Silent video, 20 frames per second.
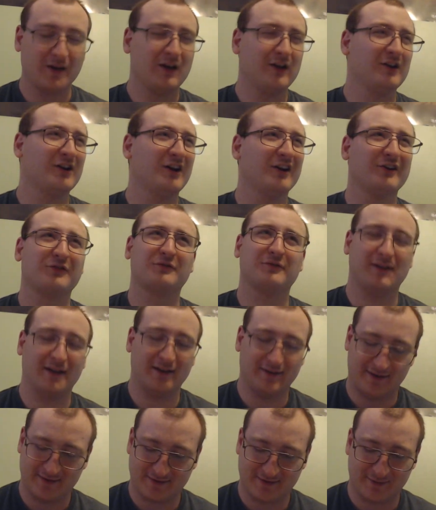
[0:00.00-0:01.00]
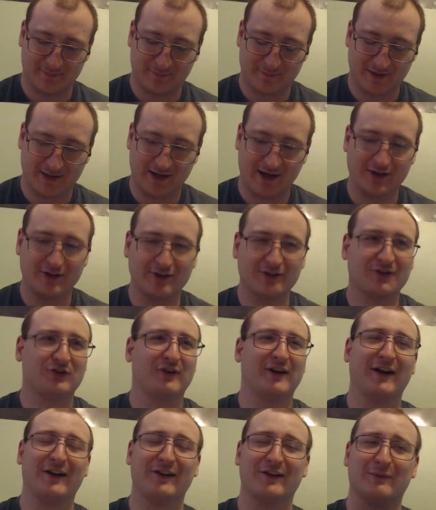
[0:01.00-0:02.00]
I just realized something? I just
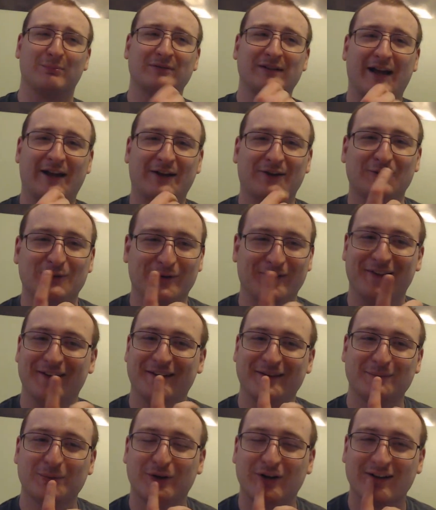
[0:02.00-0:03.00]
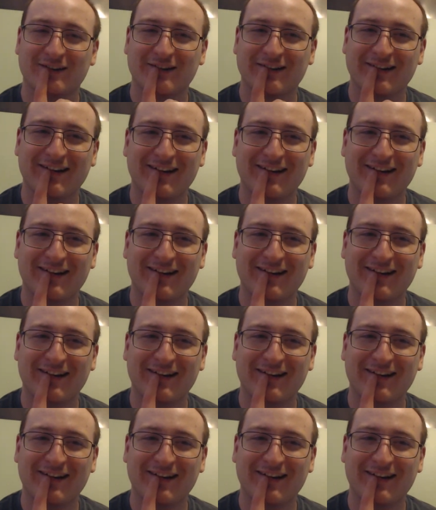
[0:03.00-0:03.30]
created a plot hole in this book.